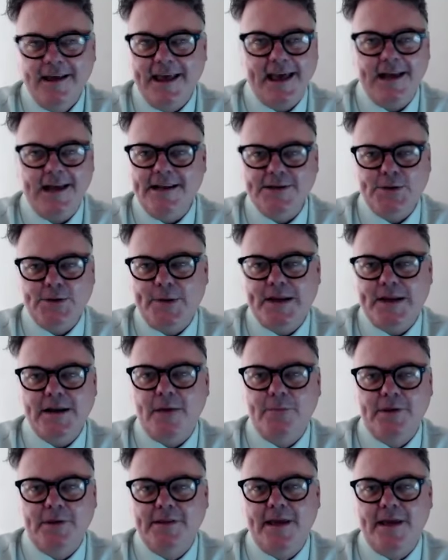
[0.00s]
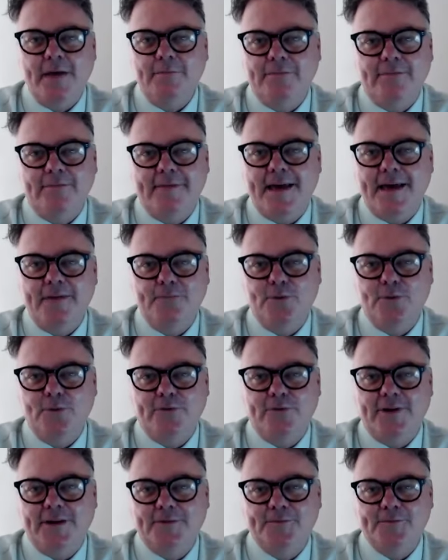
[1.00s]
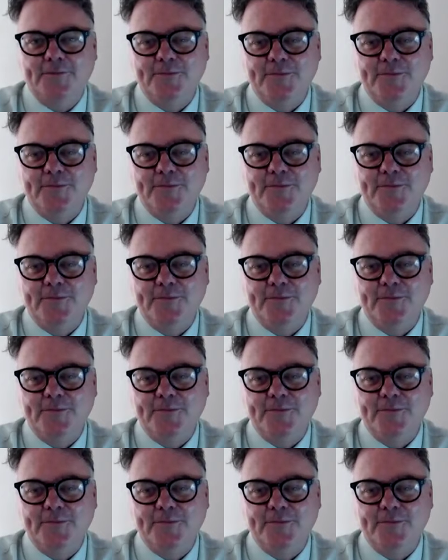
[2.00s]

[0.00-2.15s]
How did you end up in that movie?